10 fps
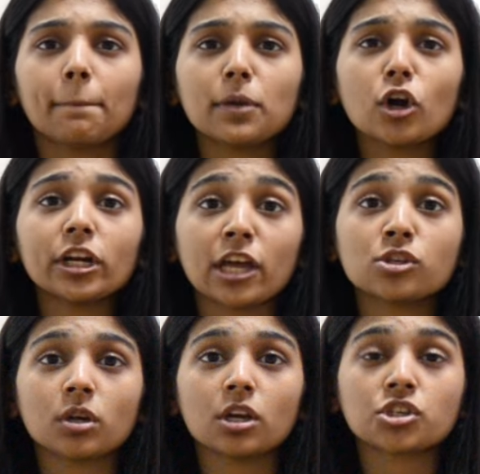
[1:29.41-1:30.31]
Beyond
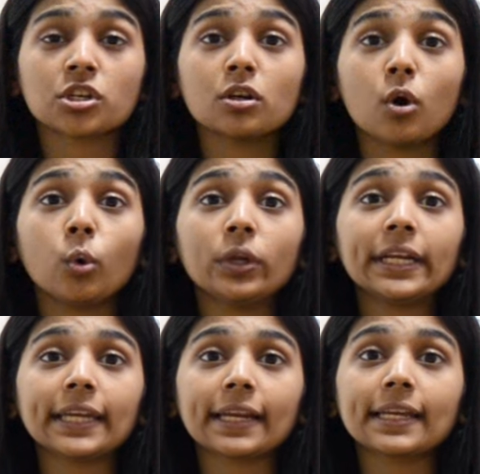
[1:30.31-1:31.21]
education,
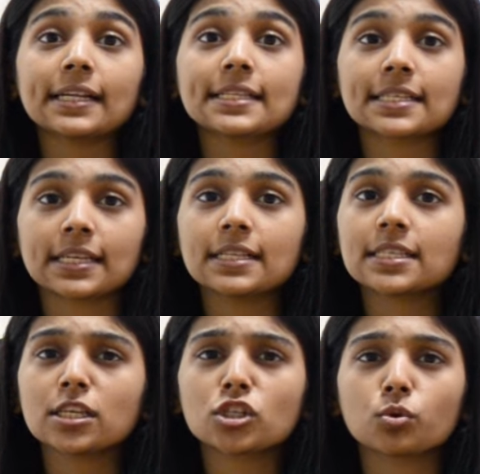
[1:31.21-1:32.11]
honing technical skills
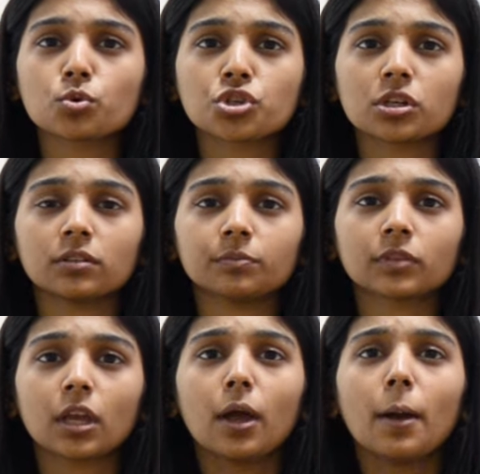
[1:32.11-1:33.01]
is crucial.
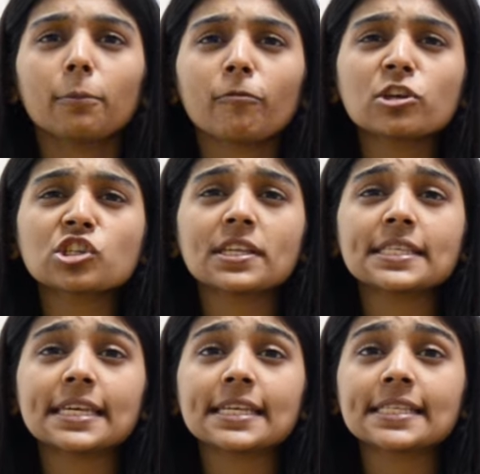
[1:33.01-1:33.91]

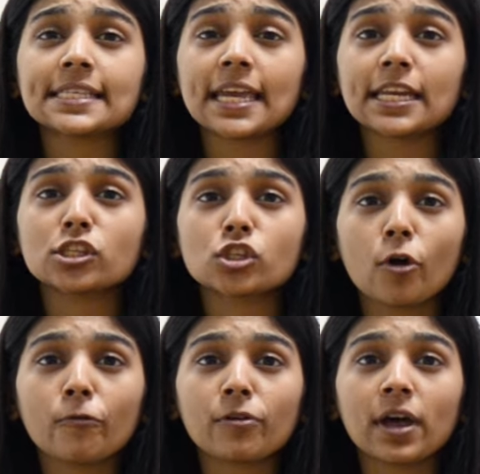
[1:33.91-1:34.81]
Proficiency in CAD
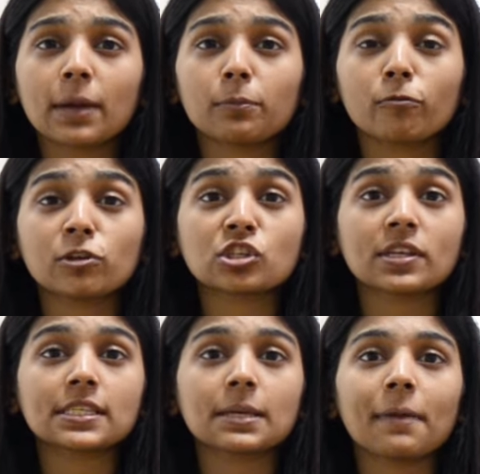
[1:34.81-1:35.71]
software,
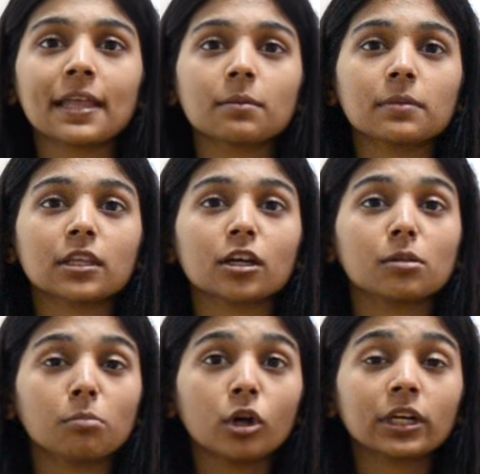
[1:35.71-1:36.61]
proficiency in mathematical
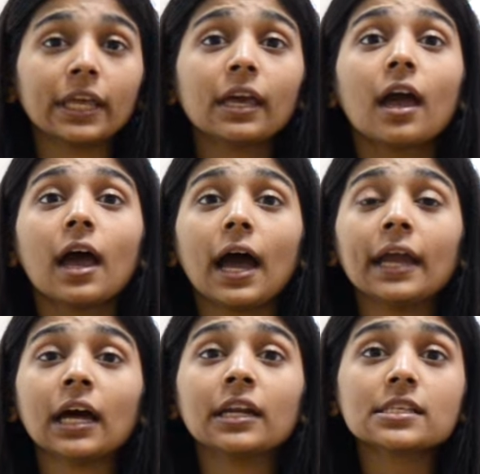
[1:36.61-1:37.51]
modeling,
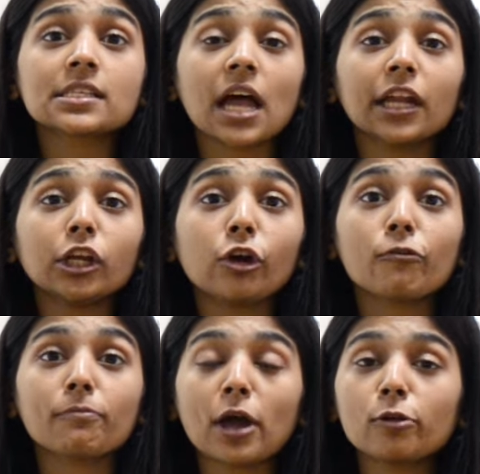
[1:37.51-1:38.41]
and understanding
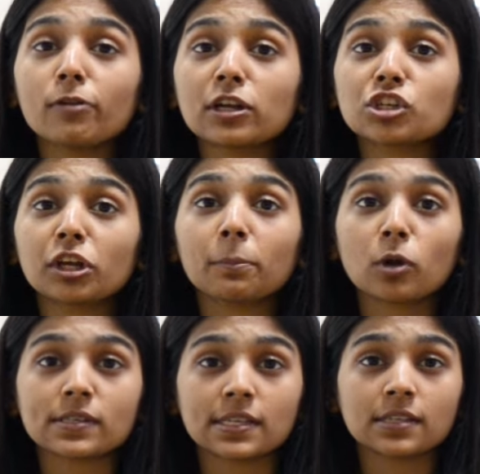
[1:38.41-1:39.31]
of manufacturing
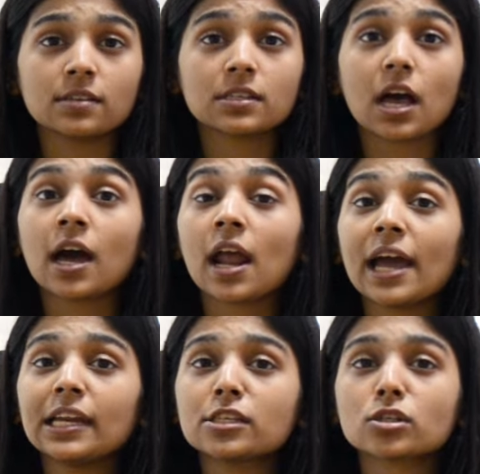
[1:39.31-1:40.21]
processes are
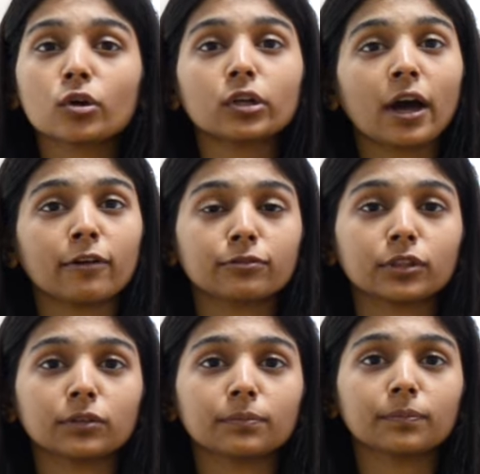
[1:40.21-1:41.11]
highly sought after.